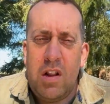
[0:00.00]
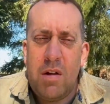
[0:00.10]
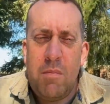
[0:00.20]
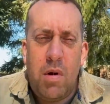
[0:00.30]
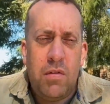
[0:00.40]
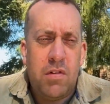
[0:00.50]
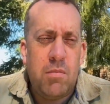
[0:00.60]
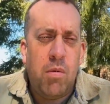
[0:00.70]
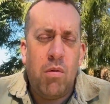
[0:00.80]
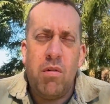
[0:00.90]
the most
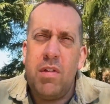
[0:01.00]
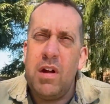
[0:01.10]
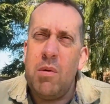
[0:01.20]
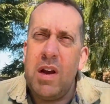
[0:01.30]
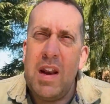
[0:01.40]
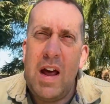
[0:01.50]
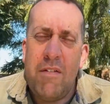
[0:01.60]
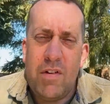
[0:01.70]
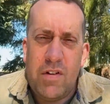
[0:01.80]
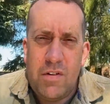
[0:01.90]
important thing we can
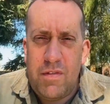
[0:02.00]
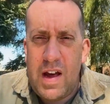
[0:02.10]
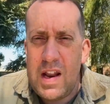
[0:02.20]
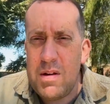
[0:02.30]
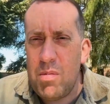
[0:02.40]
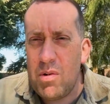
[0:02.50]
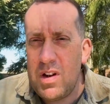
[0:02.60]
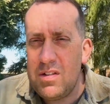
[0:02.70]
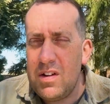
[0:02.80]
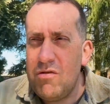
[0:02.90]
ever do for
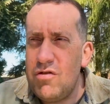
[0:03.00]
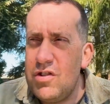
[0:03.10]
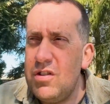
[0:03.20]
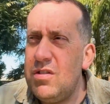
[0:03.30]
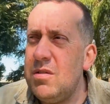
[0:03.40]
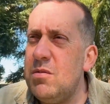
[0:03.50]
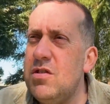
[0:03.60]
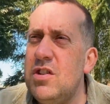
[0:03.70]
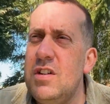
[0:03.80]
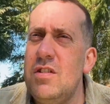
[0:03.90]
anybody is introduce them to
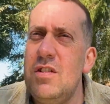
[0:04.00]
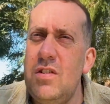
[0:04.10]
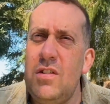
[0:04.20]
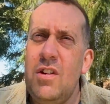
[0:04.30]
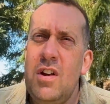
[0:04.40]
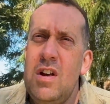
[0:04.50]
Jesus.